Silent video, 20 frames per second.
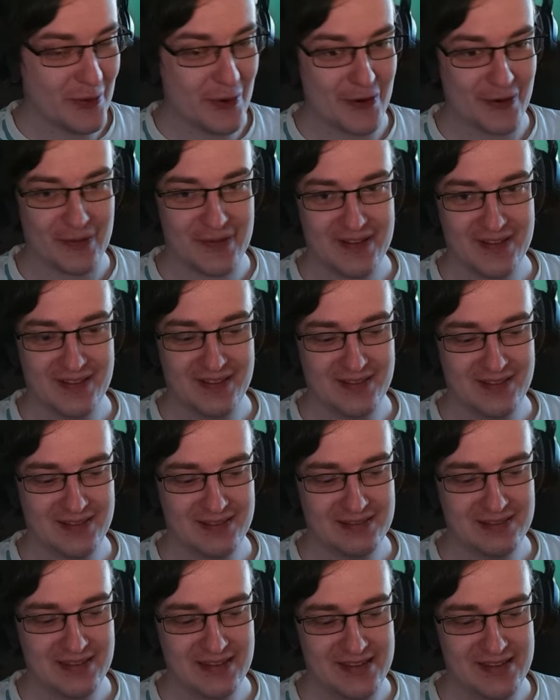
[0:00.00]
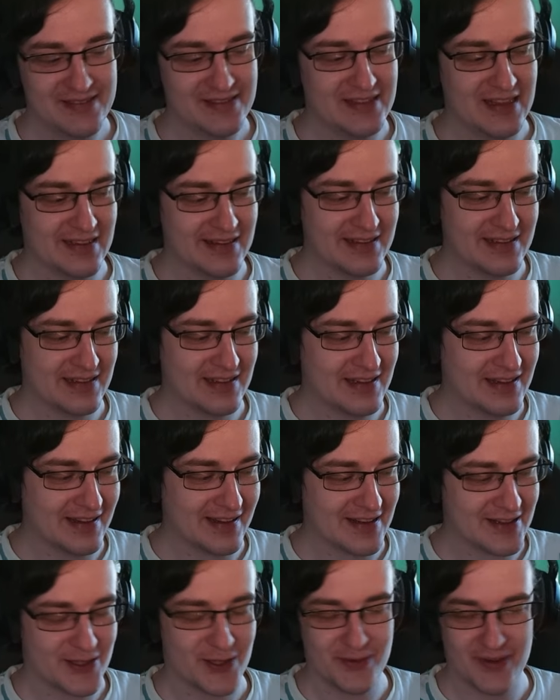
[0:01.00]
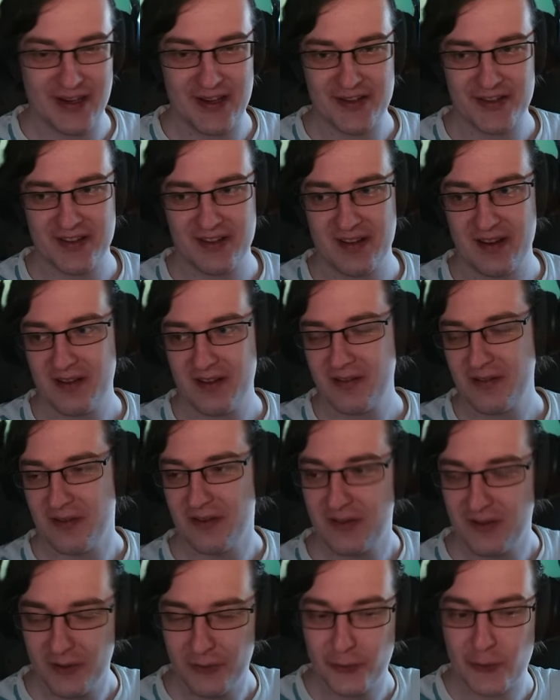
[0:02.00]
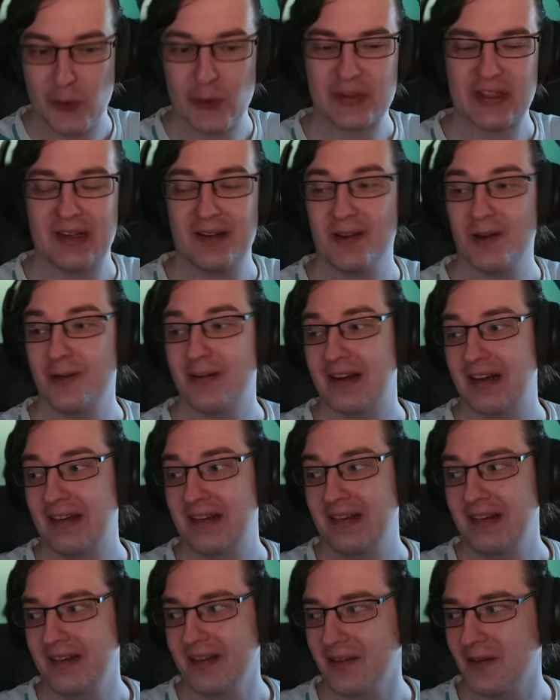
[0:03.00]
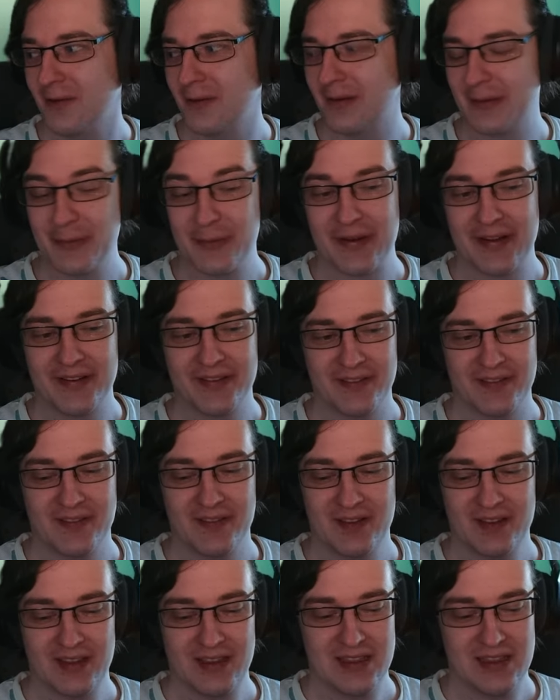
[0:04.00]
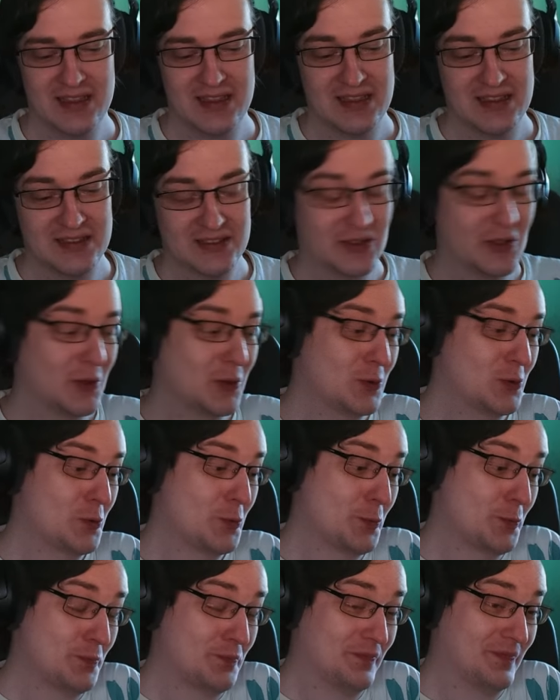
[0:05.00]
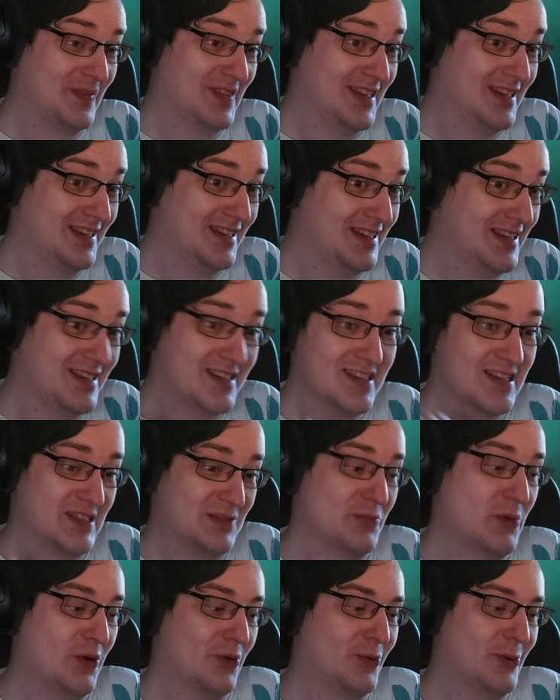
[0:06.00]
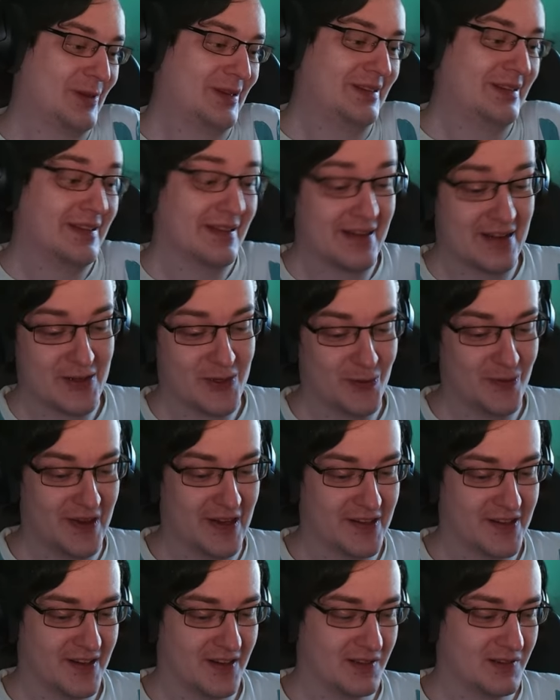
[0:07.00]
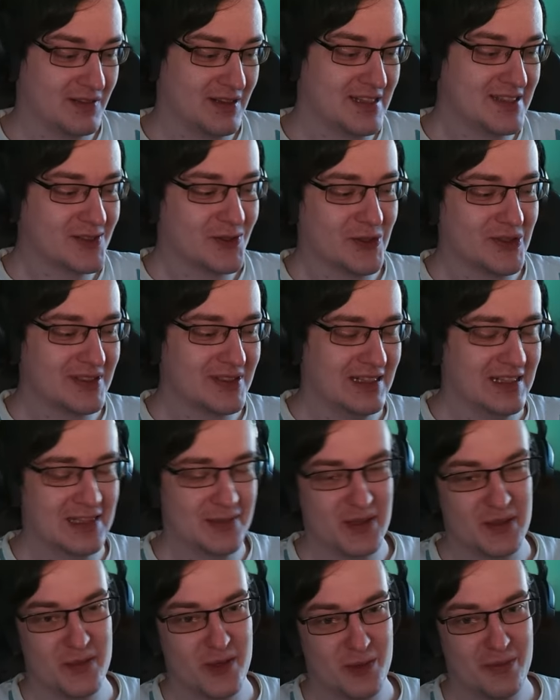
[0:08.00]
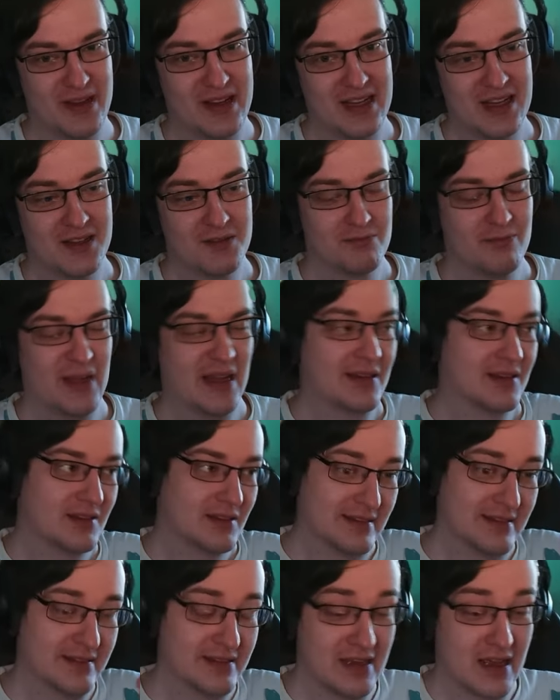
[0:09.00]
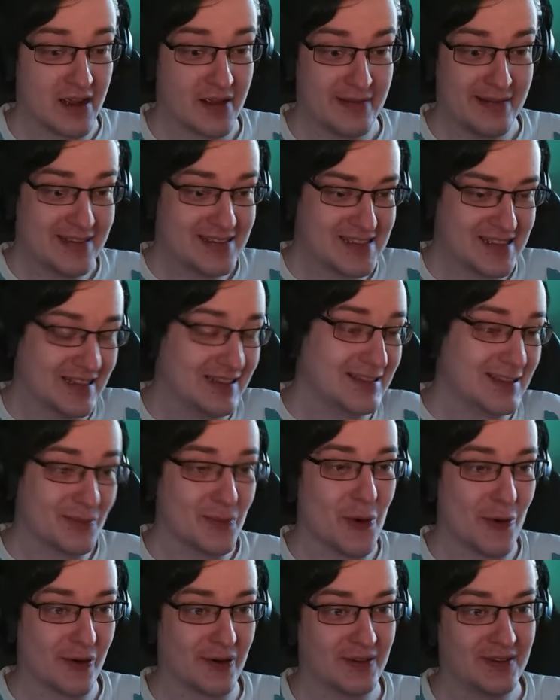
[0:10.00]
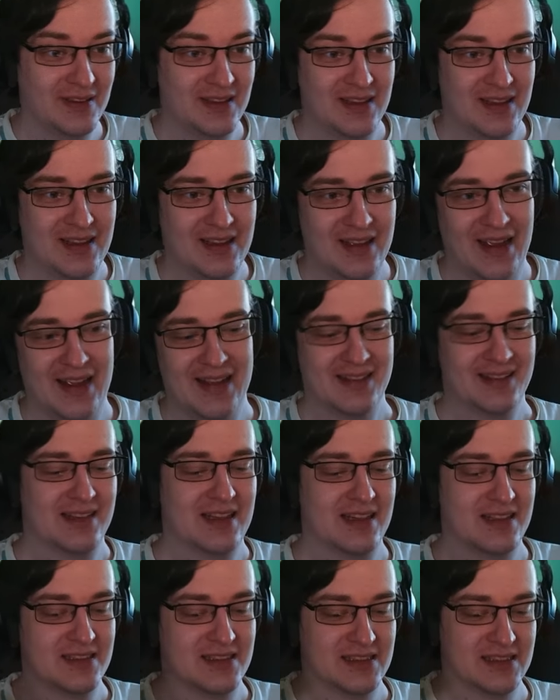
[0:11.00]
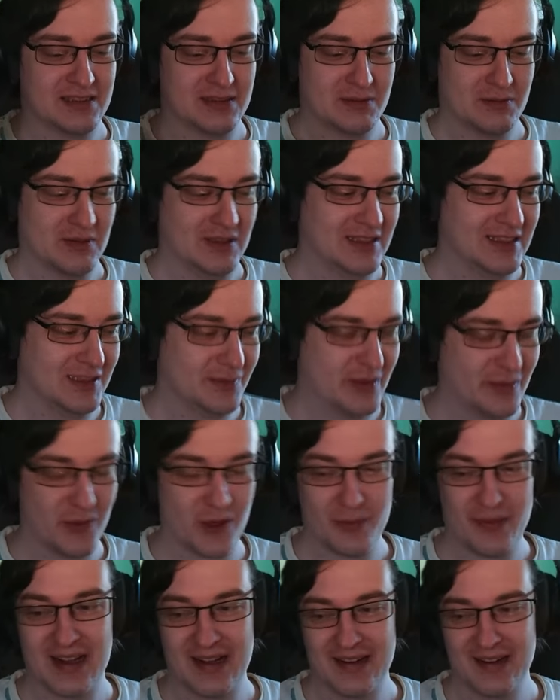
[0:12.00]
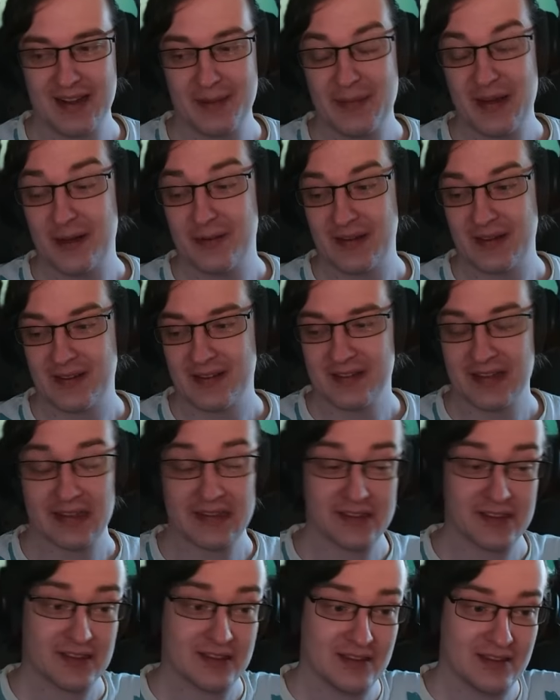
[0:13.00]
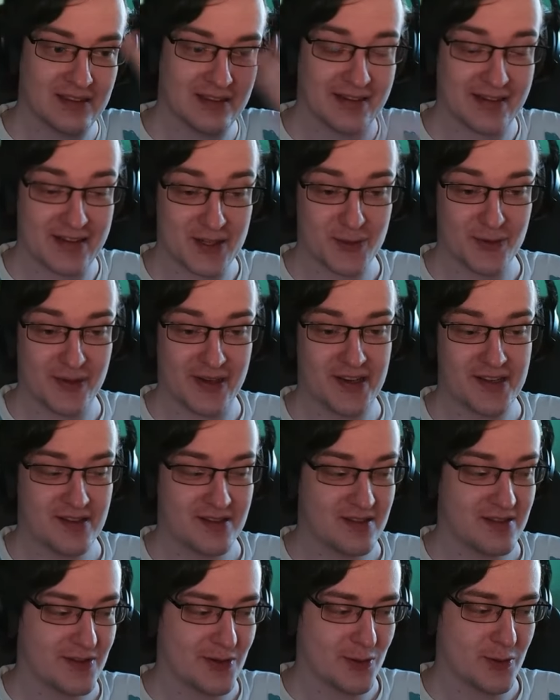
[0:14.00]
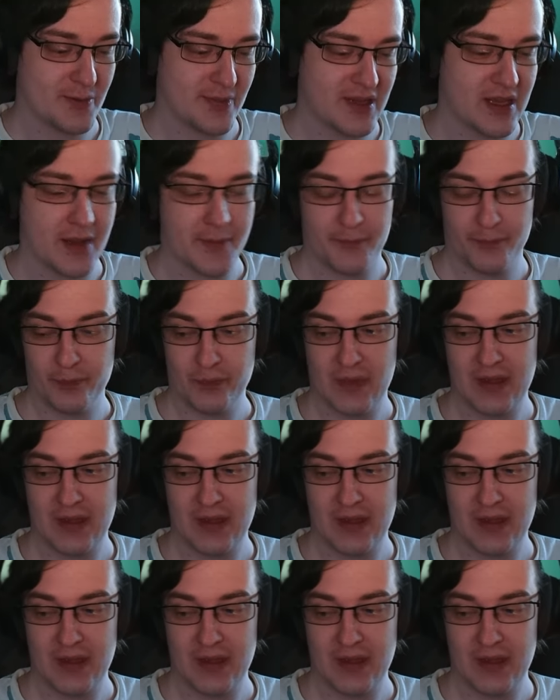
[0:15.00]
more than a rejuvenation total overall healing over duration. So it's just more worth it than rejuvenation. It's costing a little bit more mana, but yeah, it's healing more, and there is a little bit more mechanic about it. It's just a rejuvenation, so yeah,